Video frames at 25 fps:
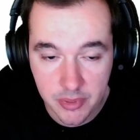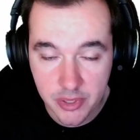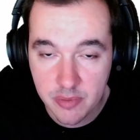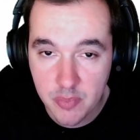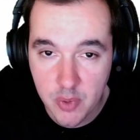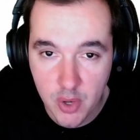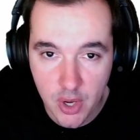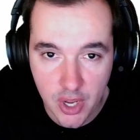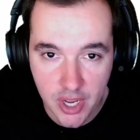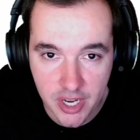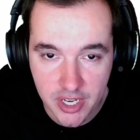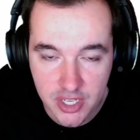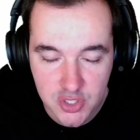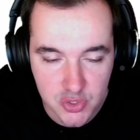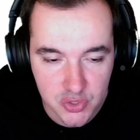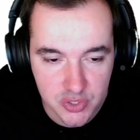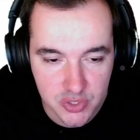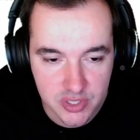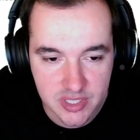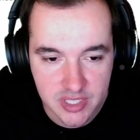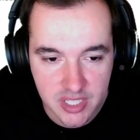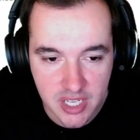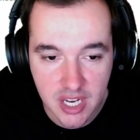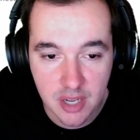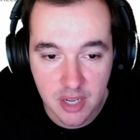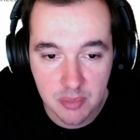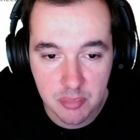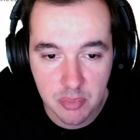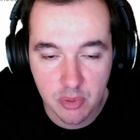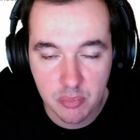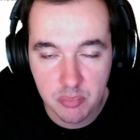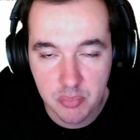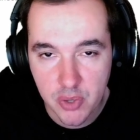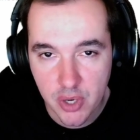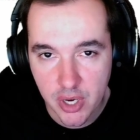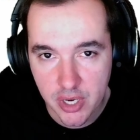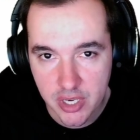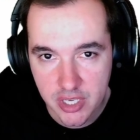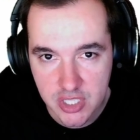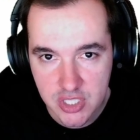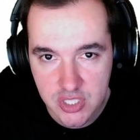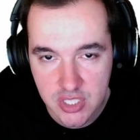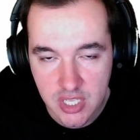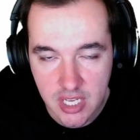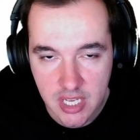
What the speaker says: products, or the couple of products